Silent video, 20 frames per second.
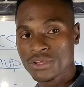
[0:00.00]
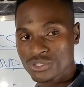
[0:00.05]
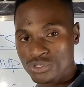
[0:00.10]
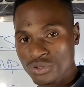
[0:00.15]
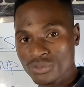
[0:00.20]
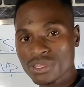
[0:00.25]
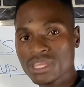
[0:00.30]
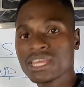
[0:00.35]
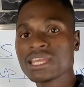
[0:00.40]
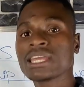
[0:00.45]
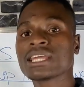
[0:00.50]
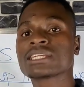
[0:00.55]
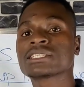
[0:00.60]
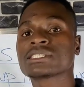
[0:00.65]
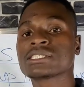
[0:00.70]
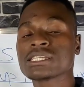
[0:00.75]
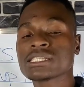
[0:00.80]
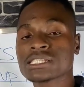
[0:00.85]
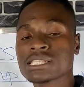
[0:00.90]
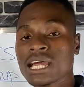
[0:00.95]
So they
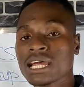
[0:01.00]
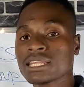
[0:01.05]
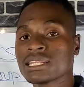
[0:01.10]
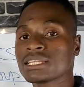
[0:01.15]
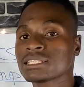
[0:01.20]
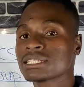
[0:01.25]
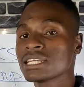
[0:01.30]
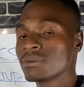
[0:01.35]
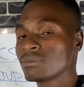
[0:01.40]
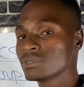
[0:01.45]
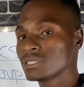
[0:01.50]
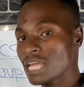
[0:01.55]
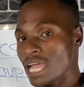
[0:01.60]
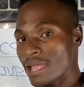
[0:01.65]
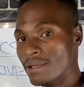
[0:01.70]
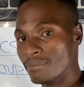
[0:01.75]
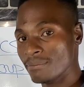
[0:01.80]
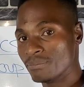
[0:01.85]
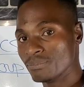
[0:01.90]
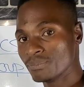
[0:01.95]
exist at the same
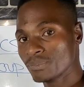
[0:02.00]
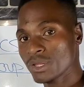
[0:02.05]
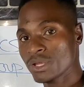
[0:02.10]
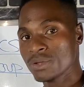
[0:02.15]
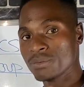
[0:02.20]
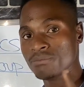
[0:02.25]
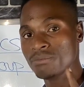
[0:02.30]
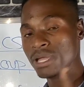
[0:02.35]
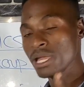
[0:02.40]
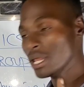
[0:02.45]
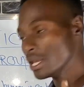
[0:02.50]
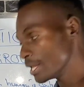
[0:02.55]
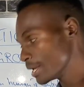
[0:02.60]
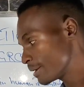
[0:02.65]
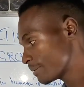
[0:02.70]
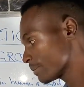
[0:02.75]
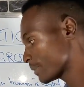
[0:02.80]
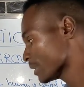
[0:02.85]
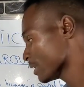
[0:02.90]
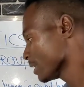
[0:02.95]
time,
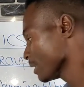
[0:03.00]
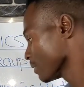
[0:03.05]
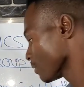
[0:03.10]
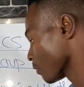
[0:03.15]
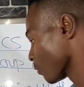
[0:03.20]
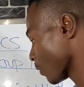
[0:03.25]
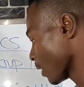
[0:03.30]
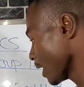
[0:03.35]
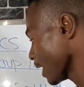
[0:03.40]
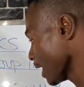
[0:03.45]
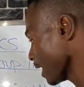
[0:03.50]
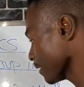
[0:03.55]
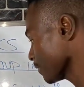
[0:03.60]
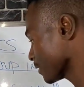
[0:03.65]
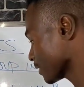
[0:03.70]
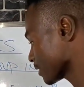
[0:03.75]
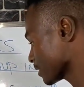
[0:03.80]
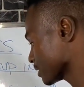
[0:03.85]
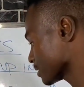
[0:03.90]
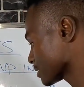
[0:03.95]
meaning where
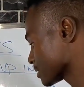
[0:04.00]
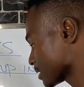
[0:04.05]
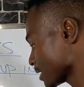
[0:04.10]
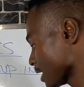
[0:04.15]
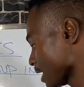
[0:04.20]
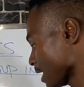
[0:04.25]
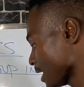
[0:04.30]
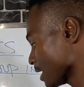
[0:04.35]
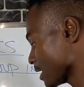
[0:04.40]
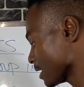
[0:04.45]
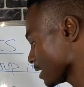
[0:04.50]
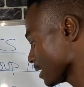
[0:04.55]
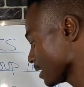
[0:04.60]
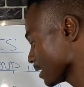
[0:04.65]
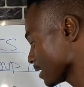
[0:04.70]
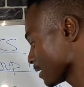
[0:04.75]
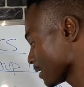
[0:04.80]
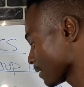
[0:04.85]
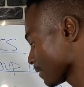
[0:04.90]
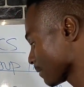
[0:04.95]
there is
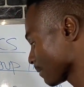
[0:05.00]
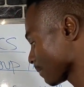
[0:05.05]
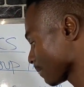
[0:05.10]
A